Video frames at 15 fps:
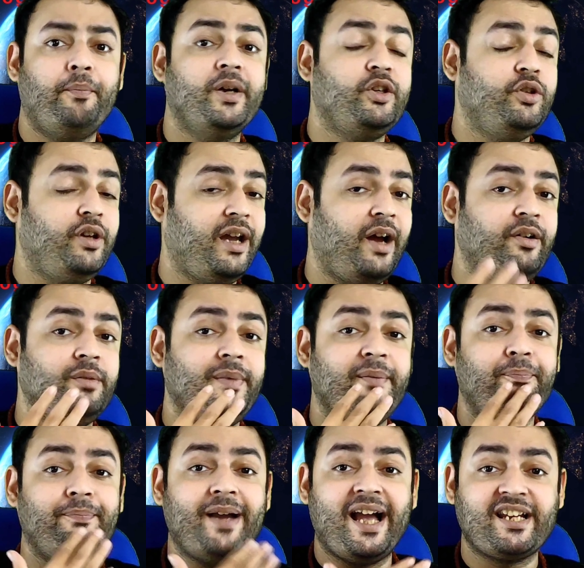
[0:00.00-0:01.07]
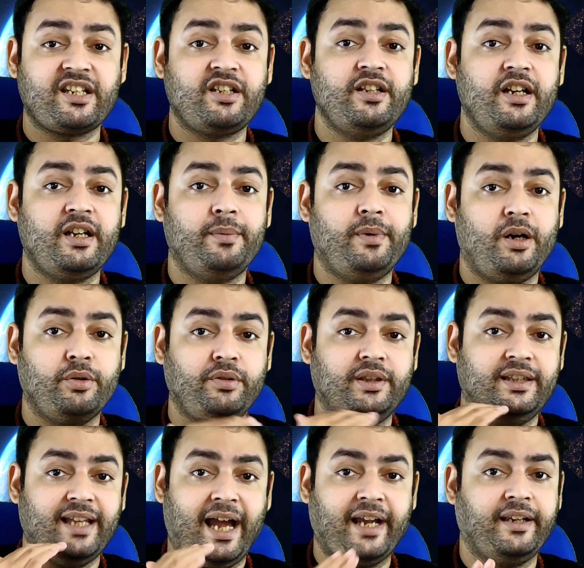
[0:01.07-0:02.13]
But you have to be passionate
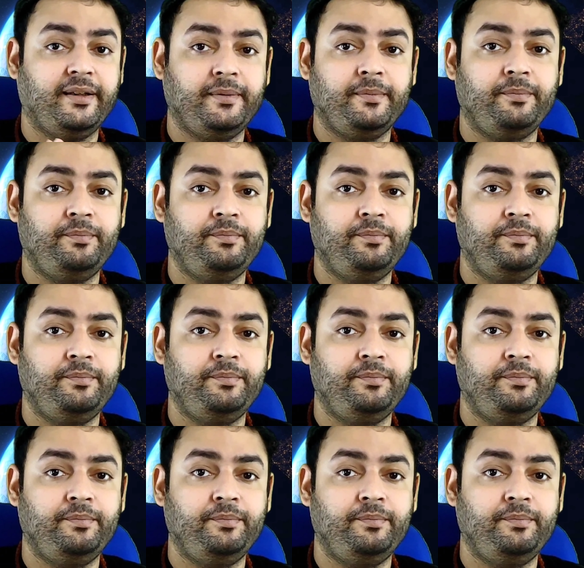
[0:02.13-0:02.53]
about that.